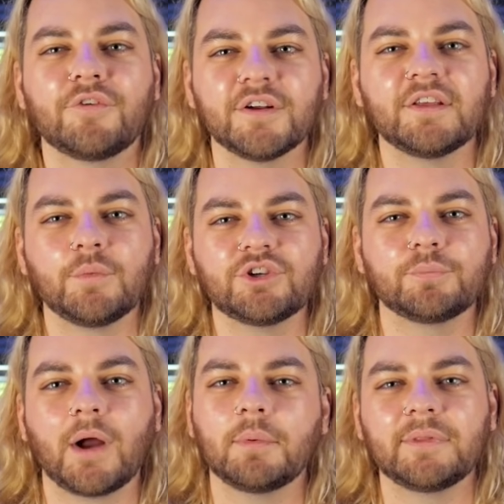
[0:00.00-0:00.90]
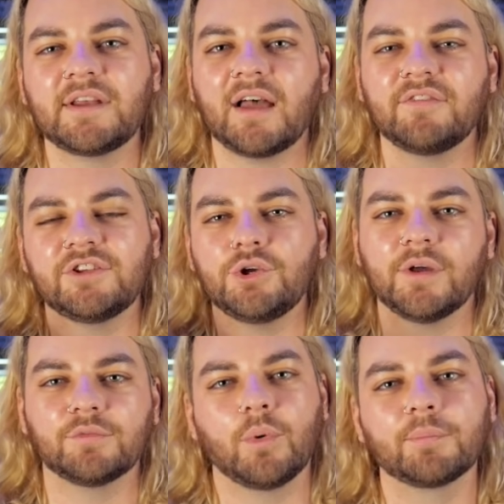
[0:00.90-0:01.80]
The first thing we should probably dive into
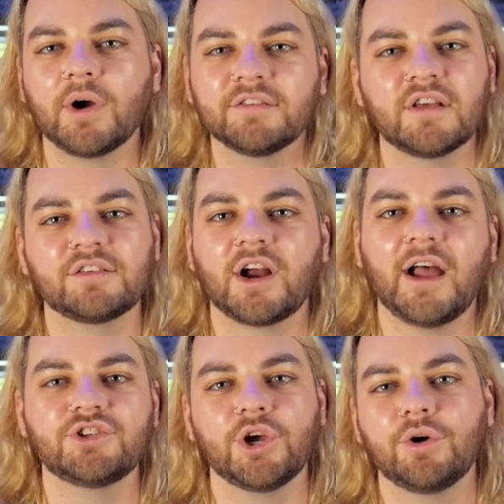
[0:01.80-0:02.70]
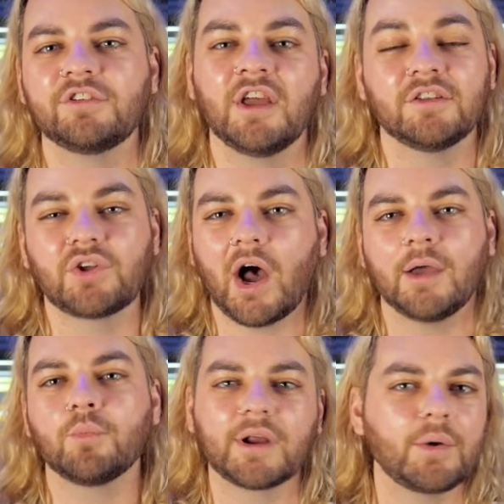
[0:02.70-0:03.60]
is what processor I chose. So
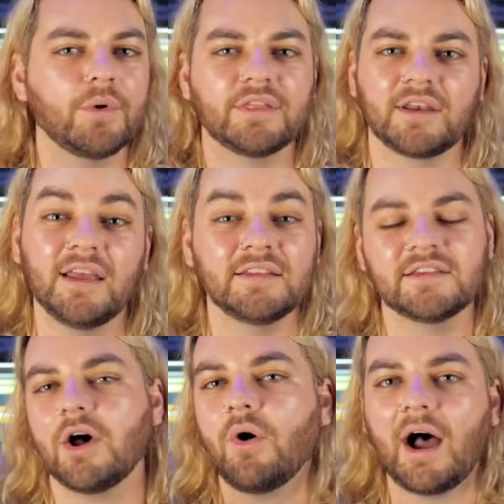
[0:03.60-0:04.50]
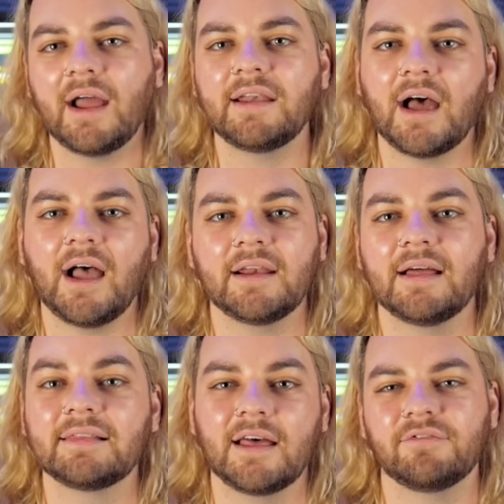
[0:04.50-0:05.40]
I'm working with an Intel i9
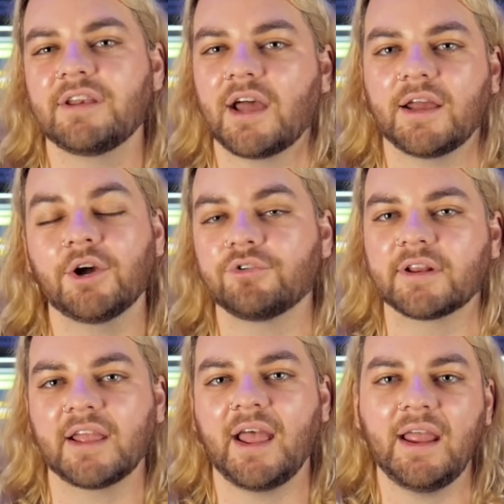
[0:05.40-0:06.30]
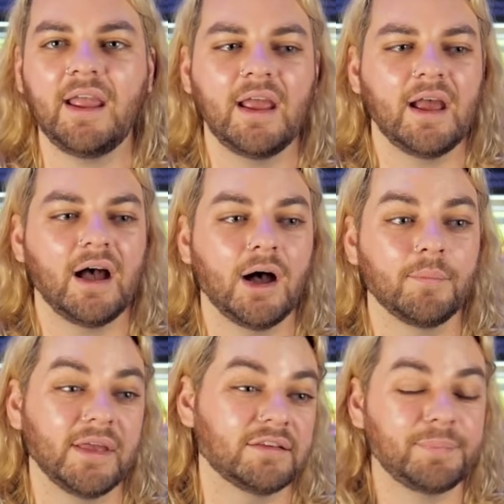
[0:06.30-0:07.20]
11900K.
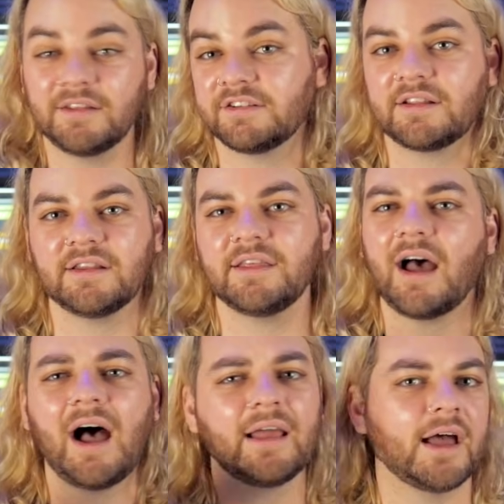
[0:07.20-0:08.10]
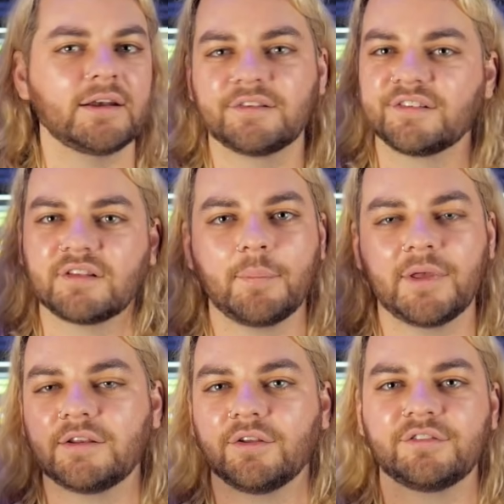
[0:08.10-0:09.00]
Um, it's basically the i9 is the top
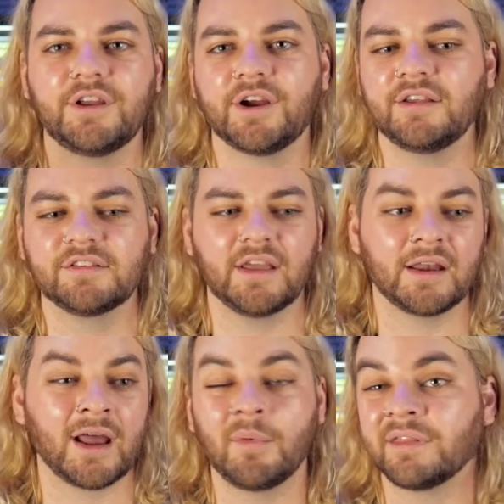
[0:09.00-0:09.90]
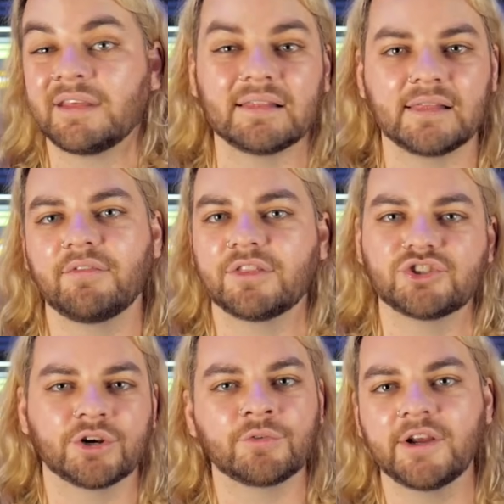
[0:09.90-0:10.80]
Intel series, and I'm on the 11th
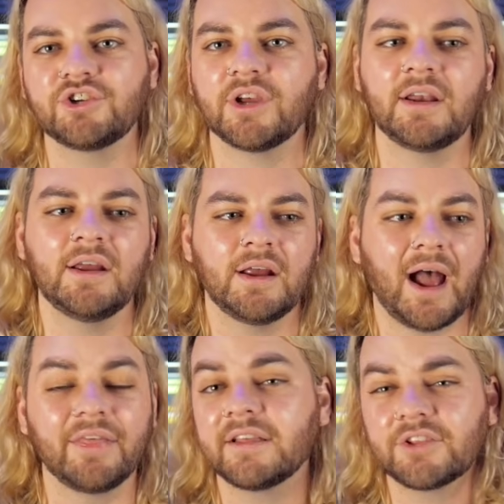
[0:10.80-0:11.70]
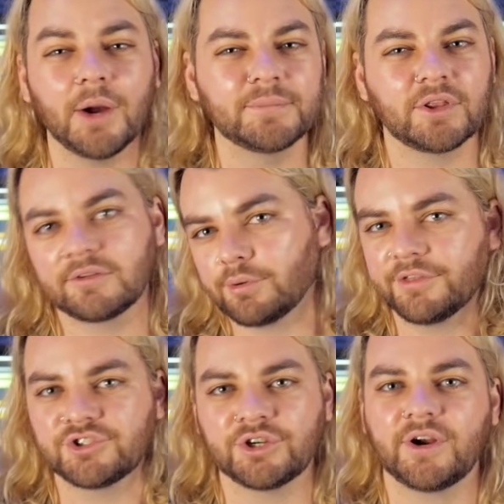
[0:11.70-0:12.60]
generation. I think they're up to the
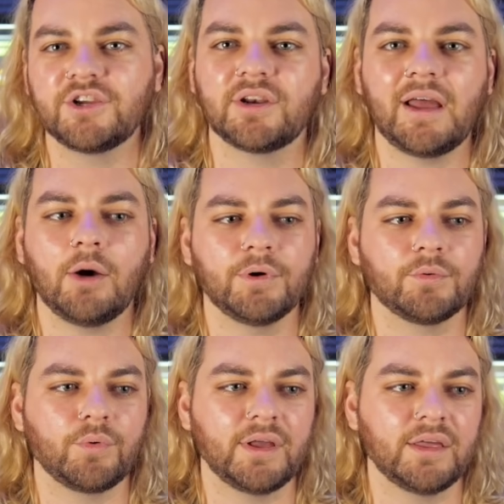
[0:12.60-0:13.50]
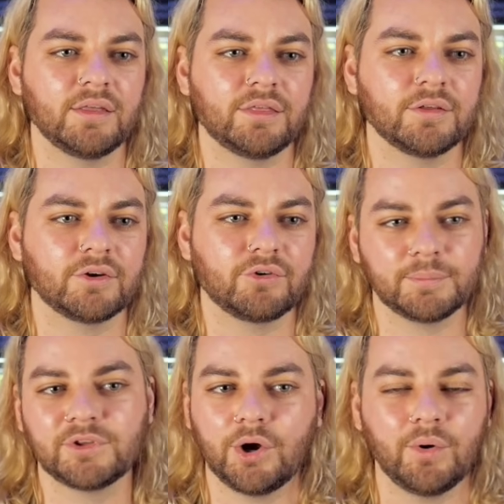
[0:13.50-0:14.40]
12th generation now, but with
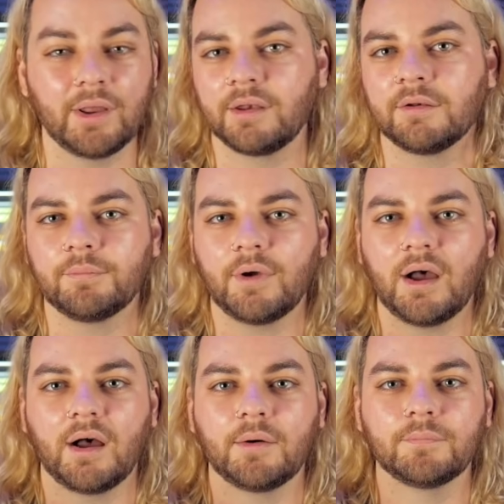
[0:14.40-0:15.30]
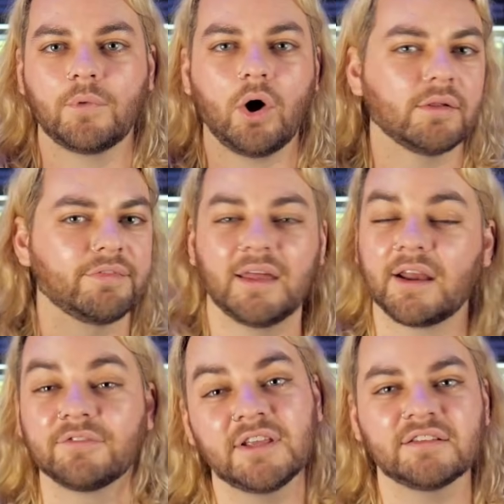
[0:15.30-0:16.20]
crypto and um, all of the
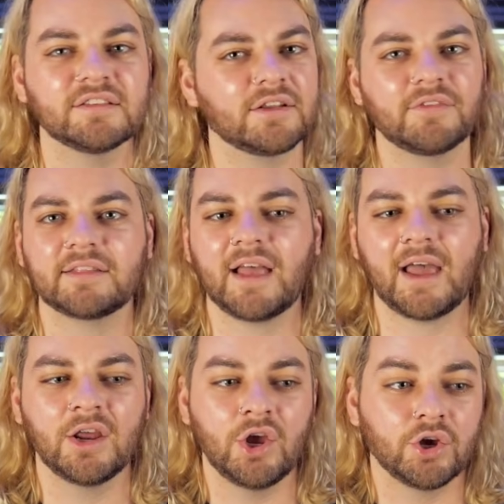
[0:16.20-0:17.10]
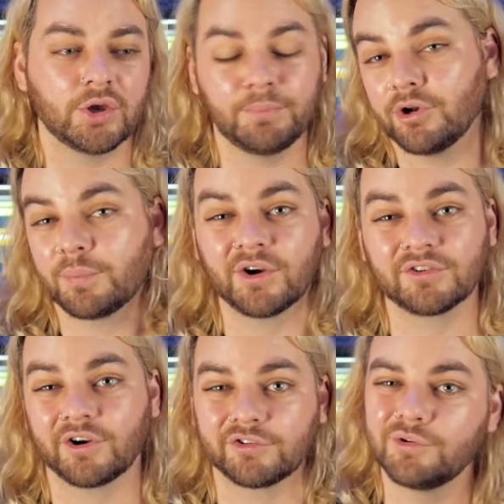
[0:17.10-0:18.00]
NFTs and stuff like that, computer parts
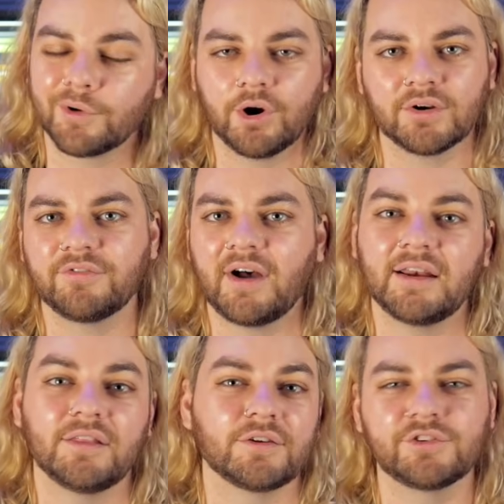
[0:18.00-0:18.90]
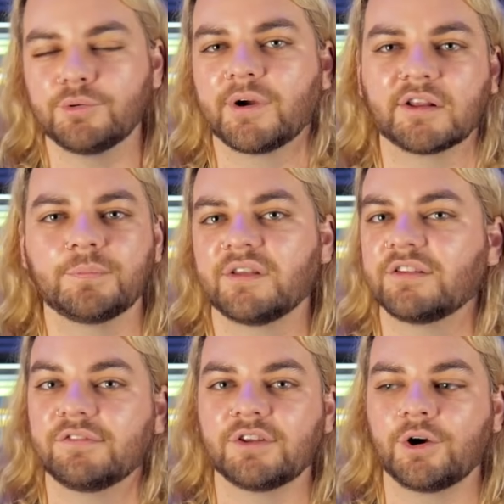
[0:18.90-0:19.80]
are super hard to find and they're super
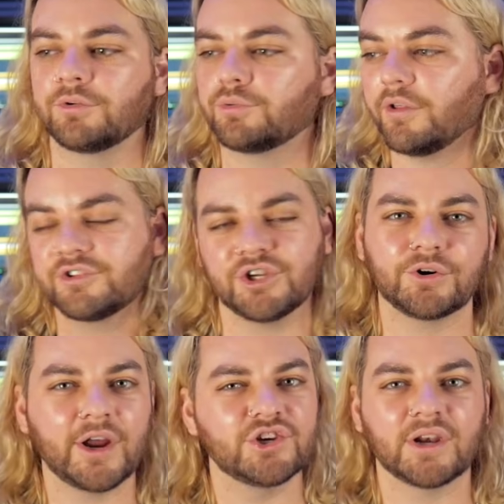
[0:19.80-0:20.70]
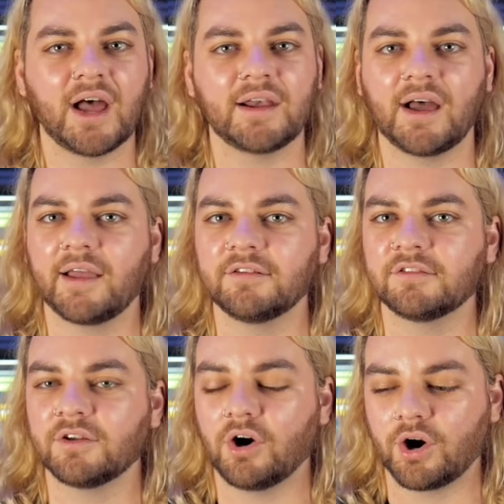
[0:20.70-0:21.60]
expensive. So 12th generation
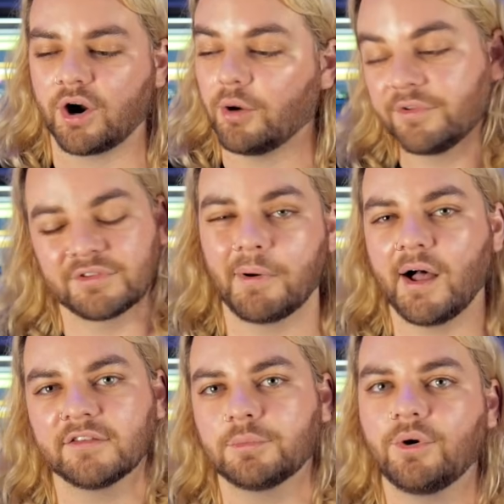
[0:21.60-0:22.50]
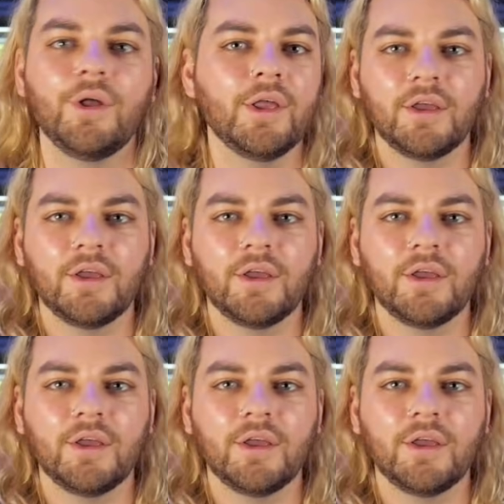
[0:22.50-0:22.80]
i9s are almost impossible.